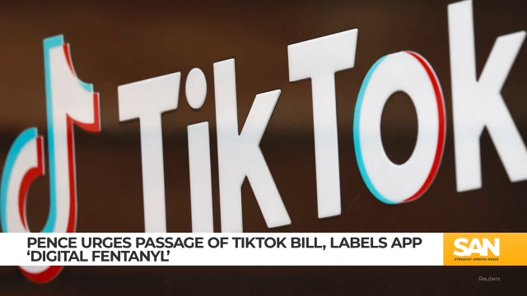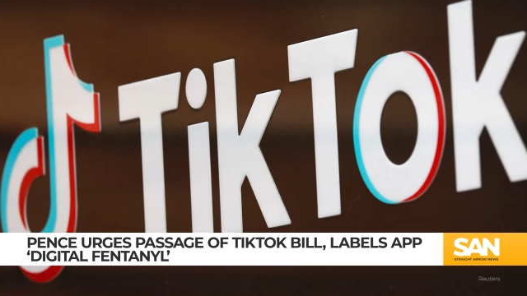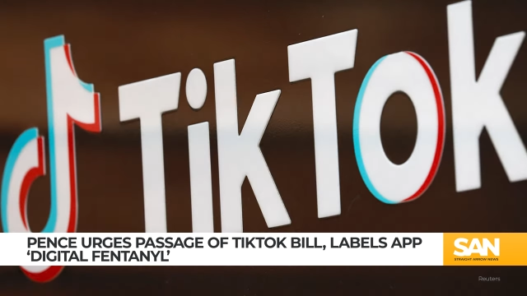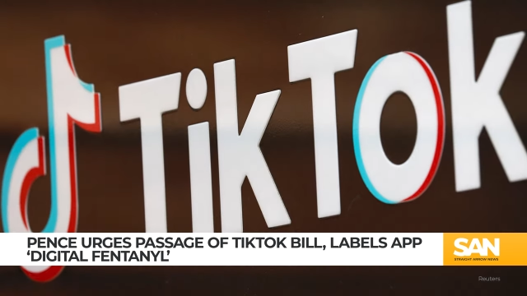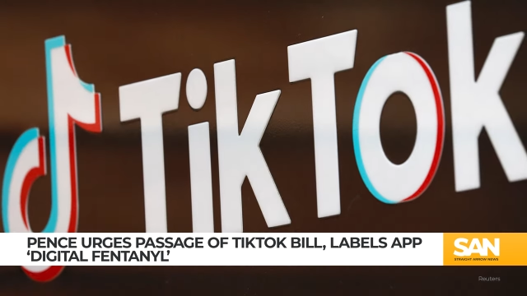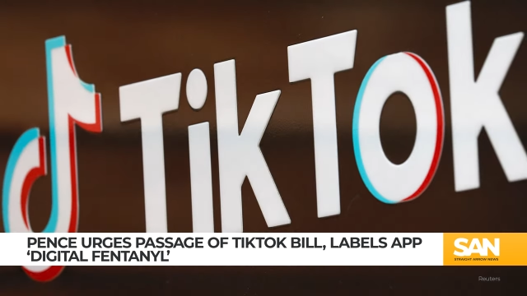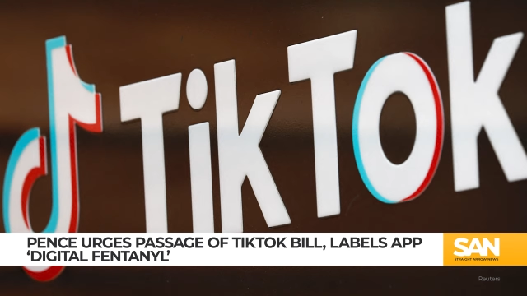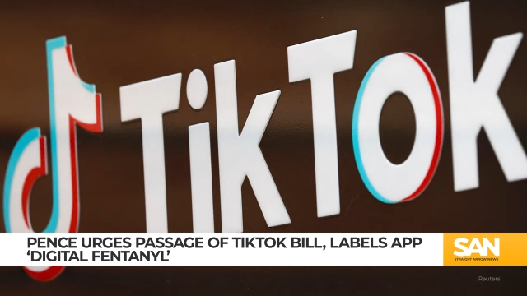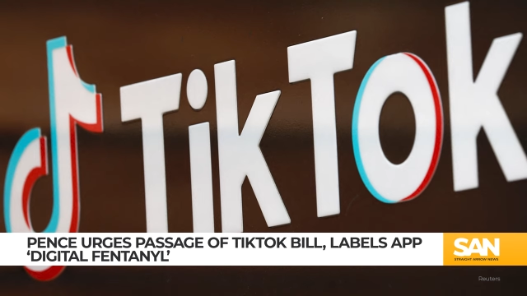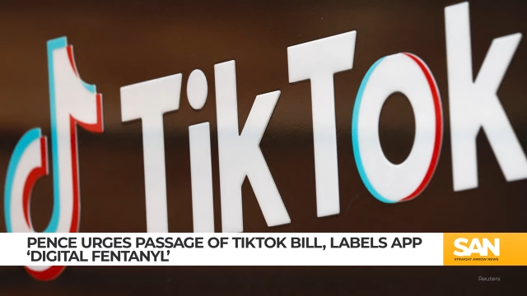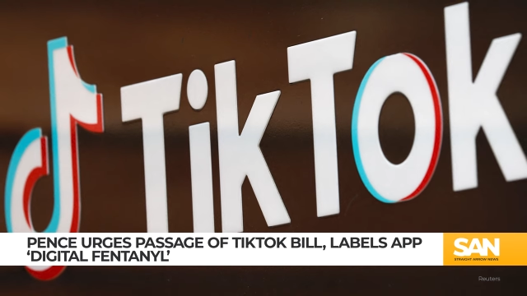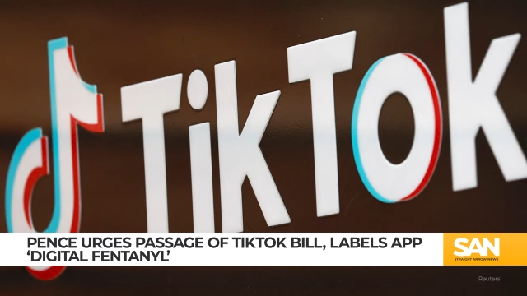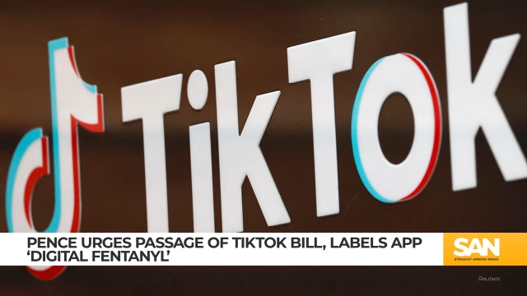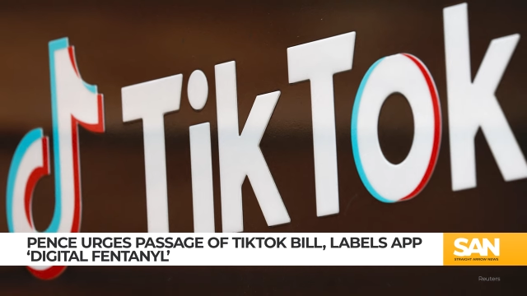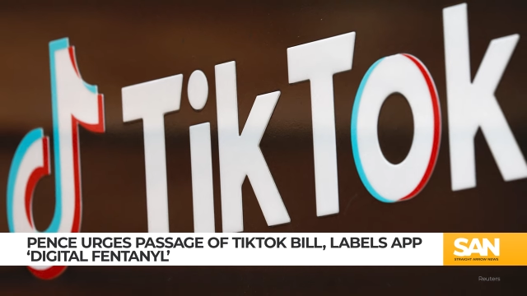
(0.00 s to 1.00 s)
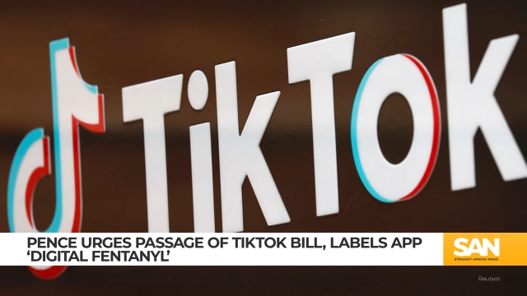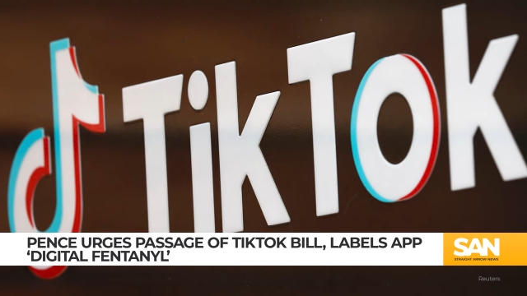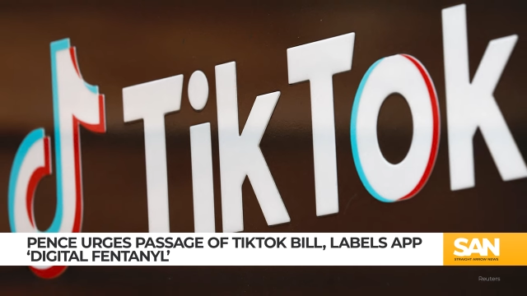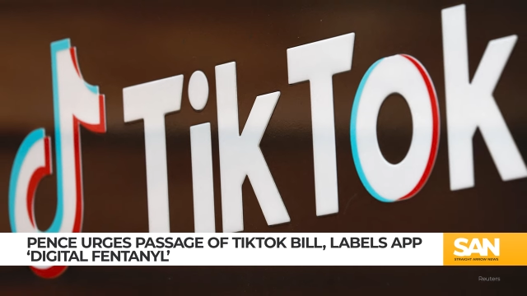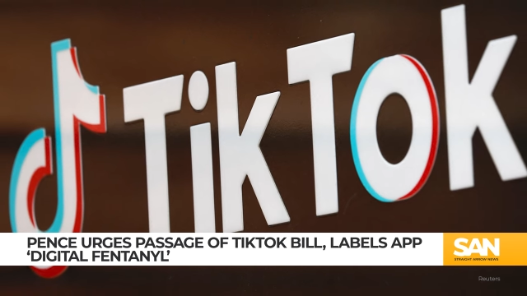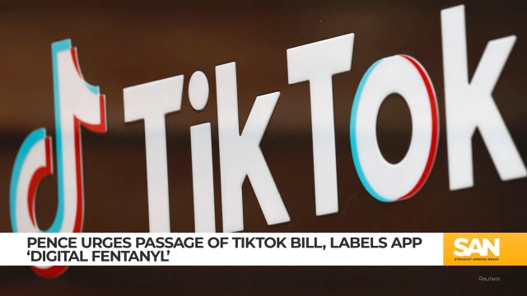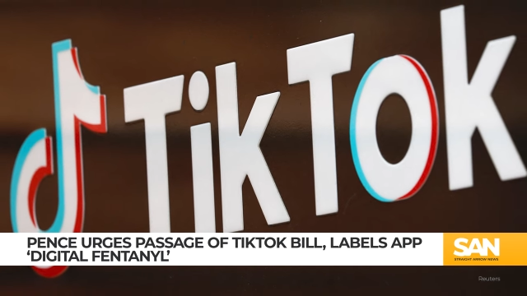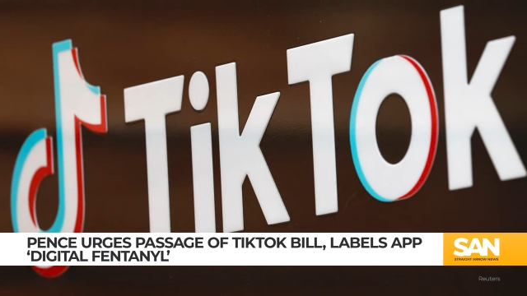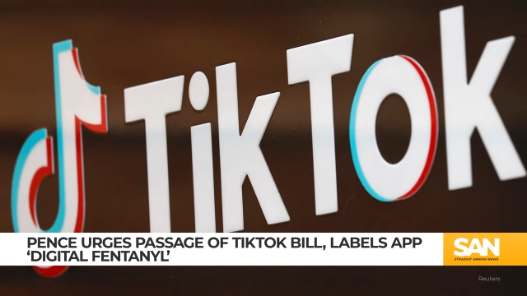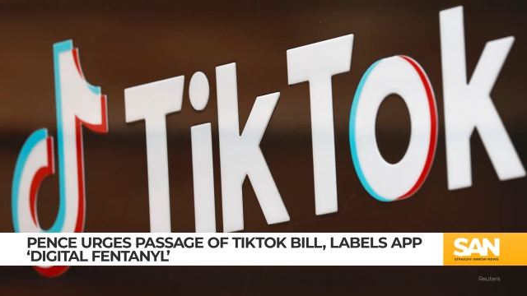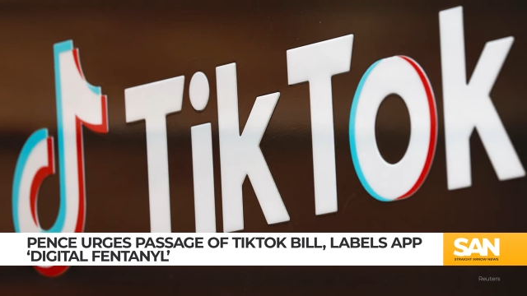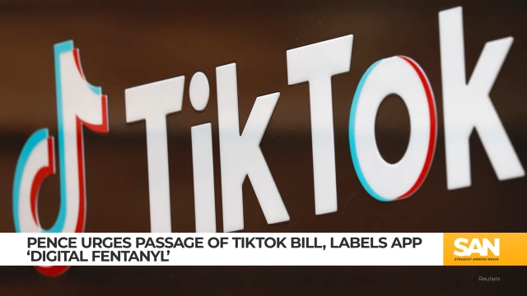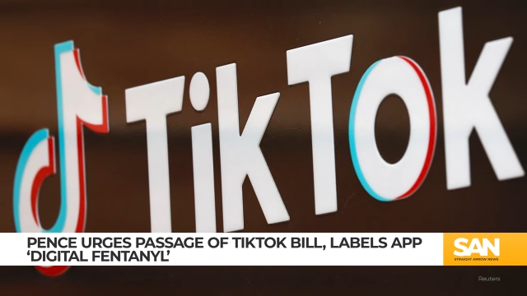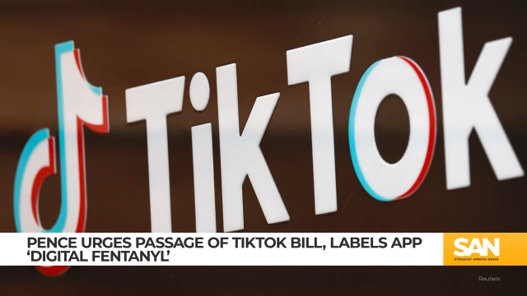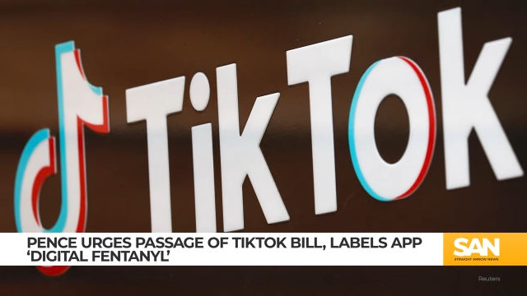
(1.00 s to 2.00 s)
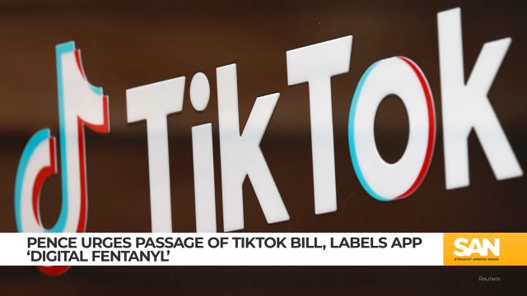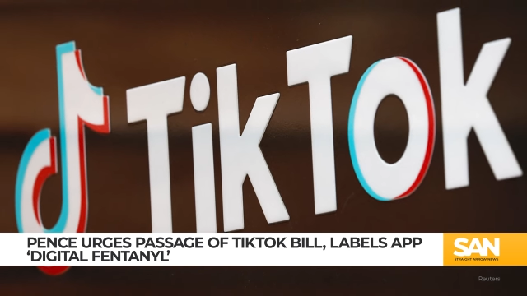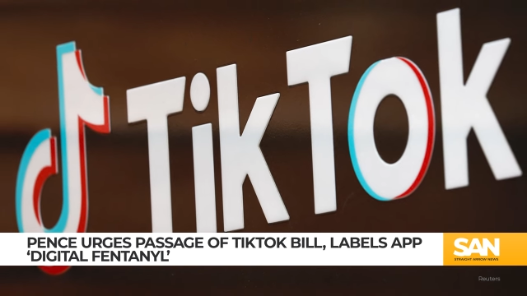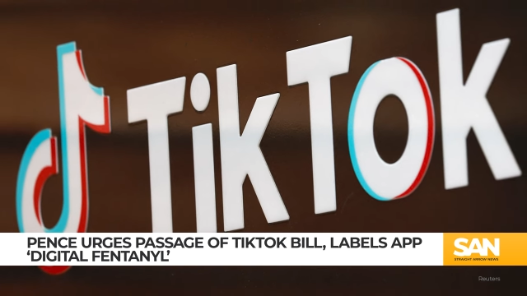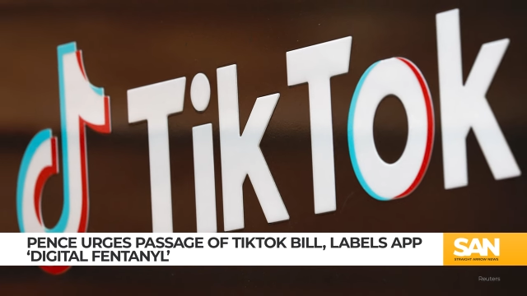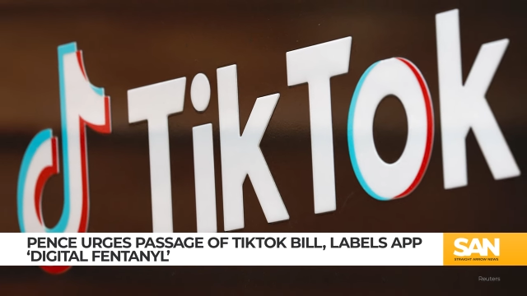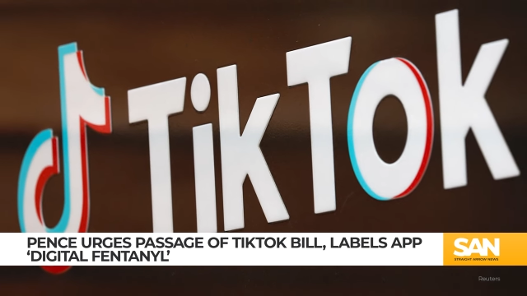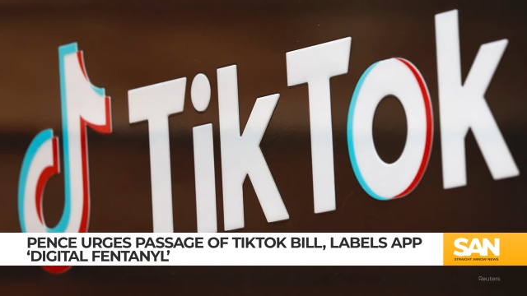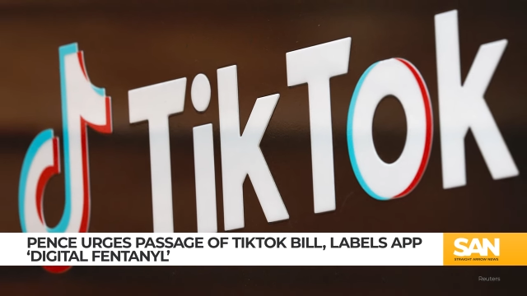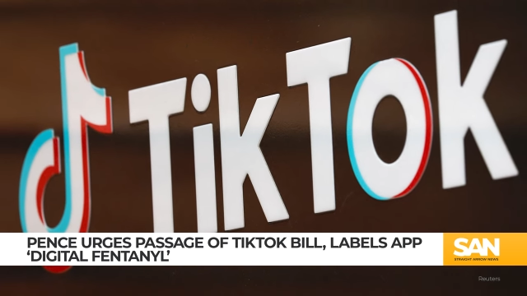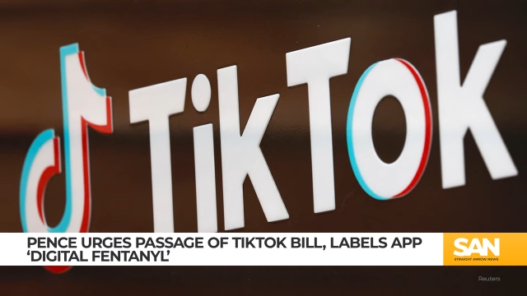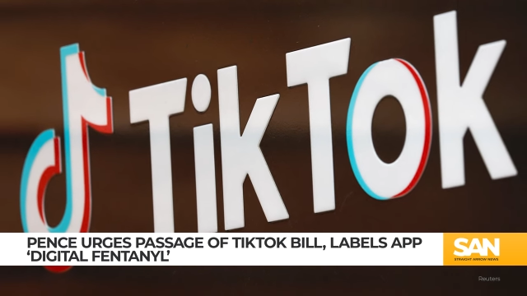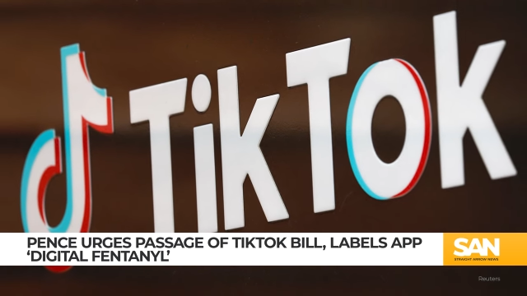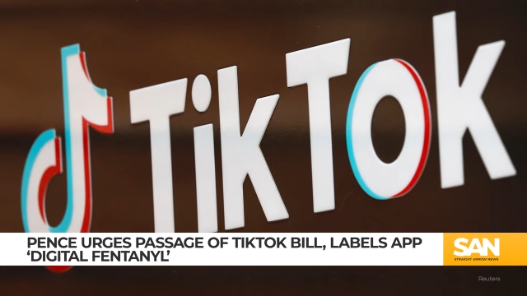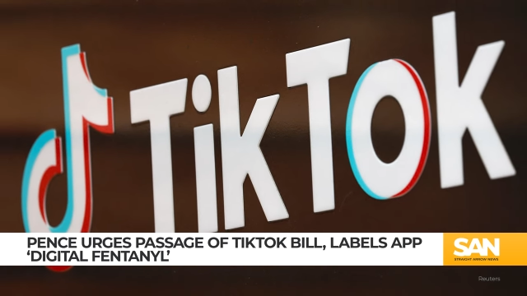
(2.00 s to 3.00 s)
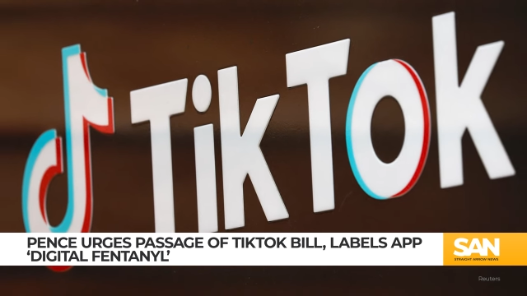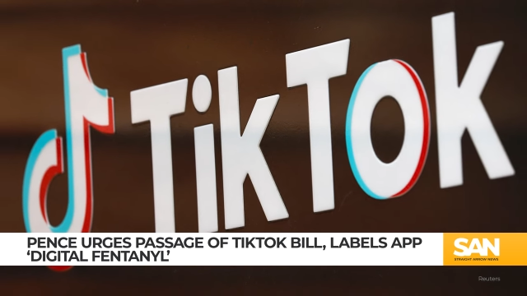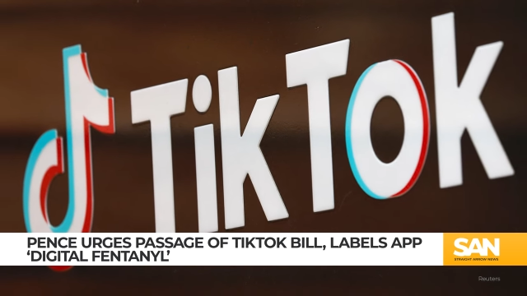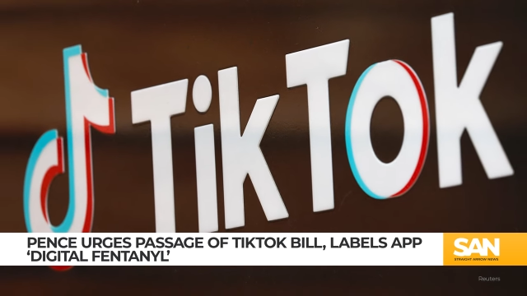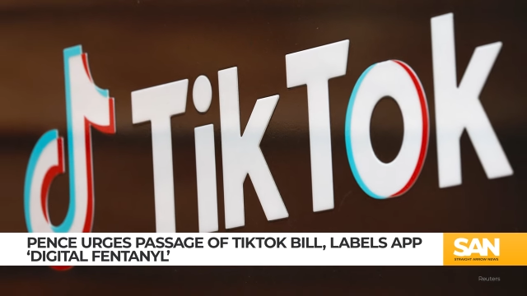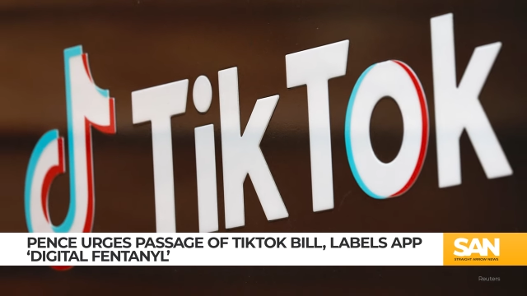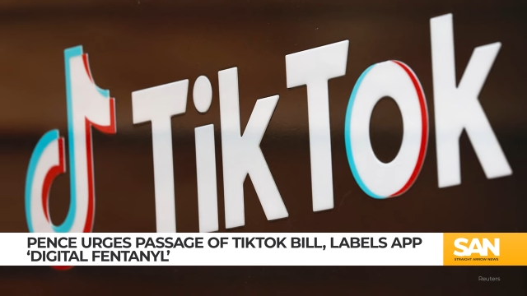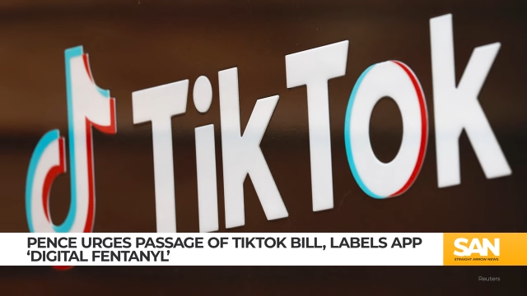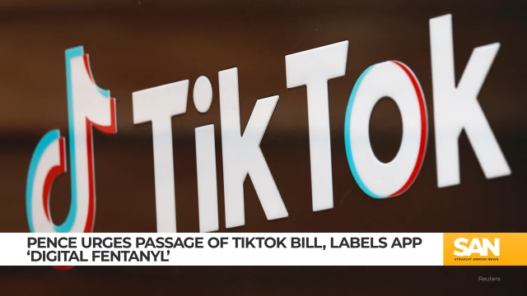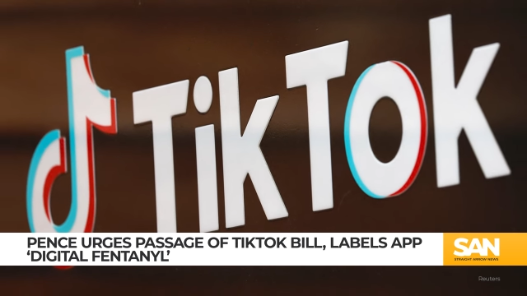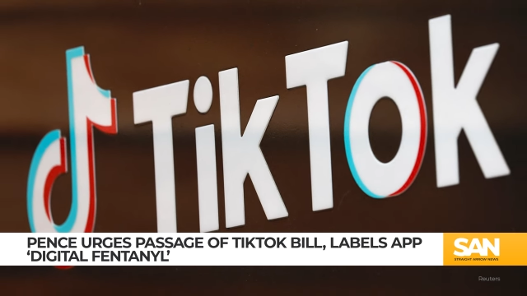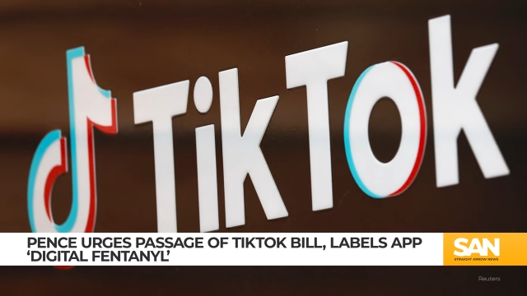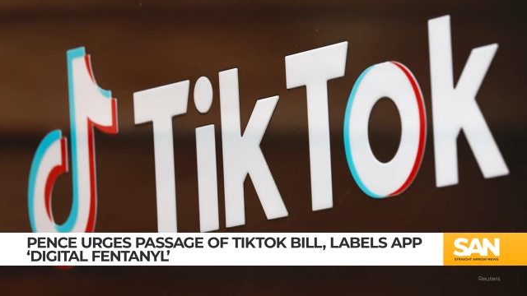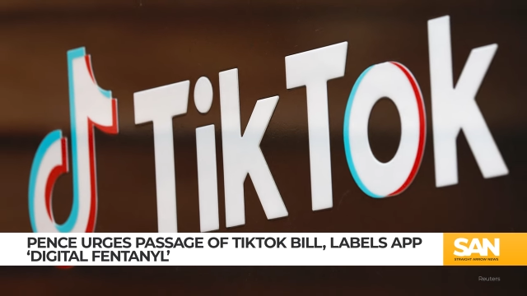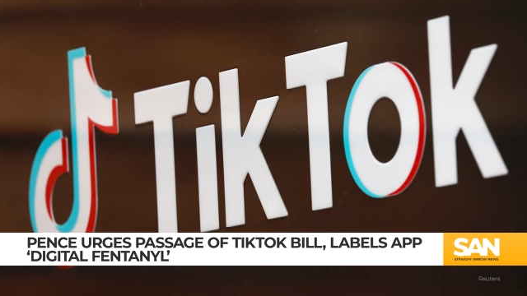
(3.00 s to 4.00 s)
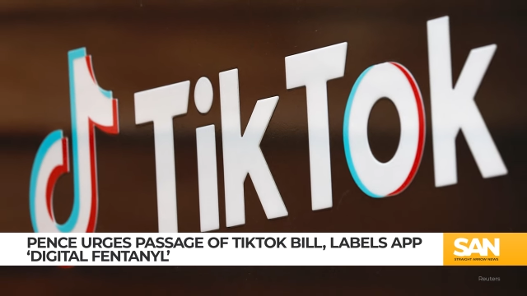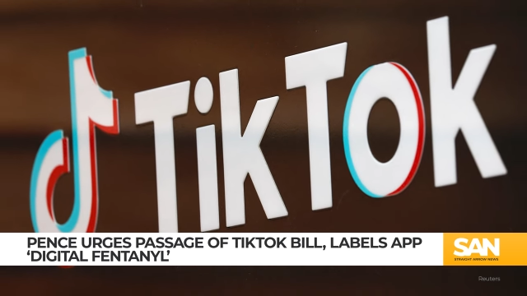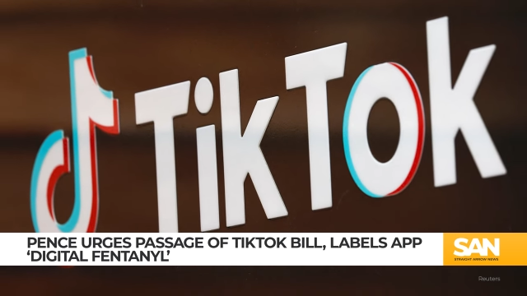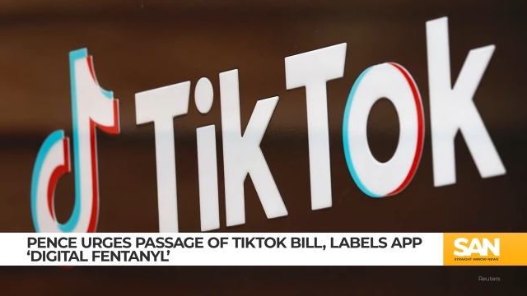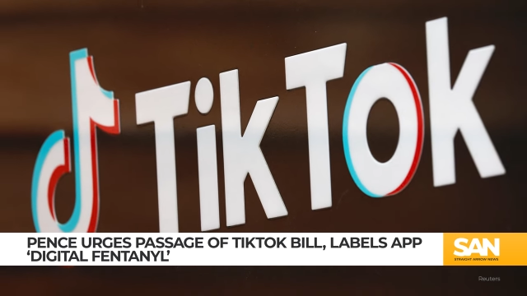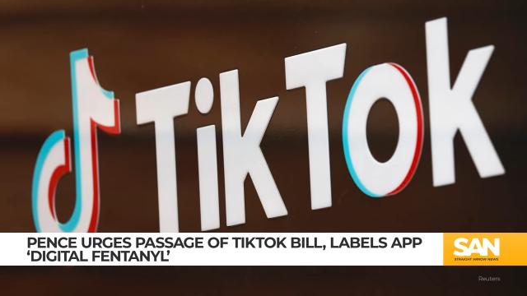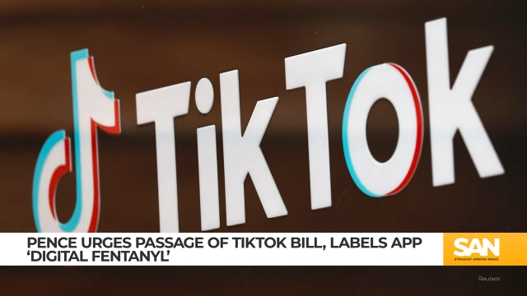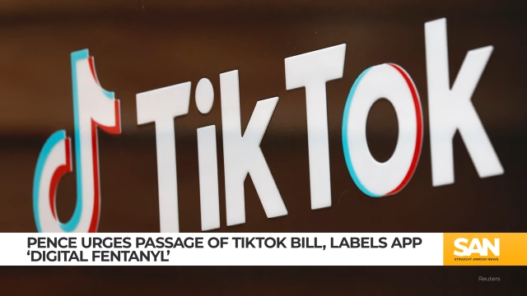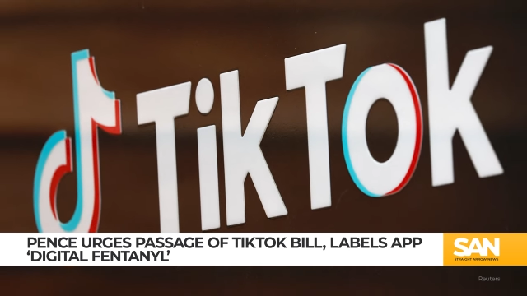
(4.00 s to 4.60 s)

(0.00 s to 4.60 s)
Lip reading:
Nobody's mouth can be seen.